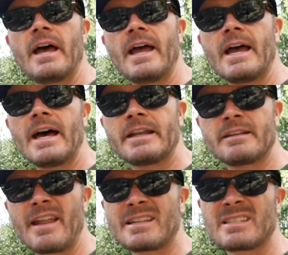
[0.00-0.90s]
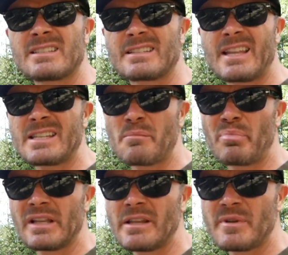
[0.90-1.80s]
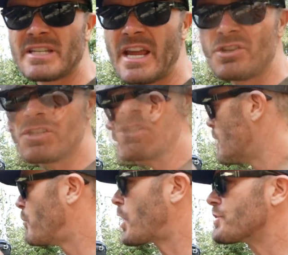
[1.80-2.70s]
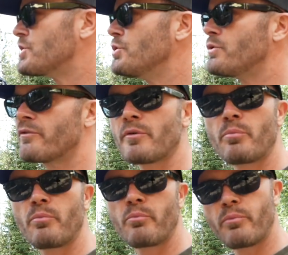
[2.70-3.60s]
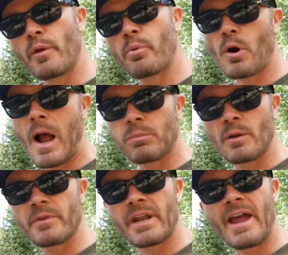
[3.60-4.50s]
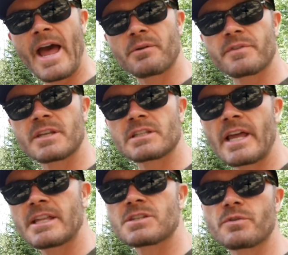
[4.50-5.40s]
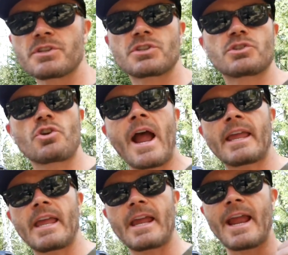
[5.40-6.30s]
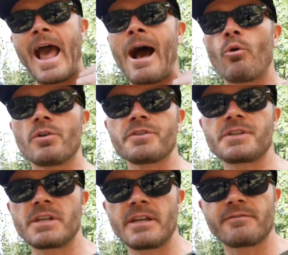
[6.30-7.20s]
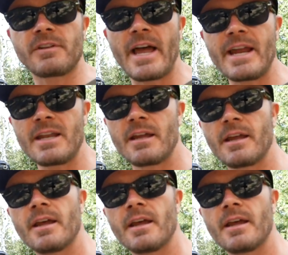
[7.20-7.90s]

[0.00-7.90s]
And that's that's a big limitation. Part two of the, the problem that I had with this lens was tracking owls in flight.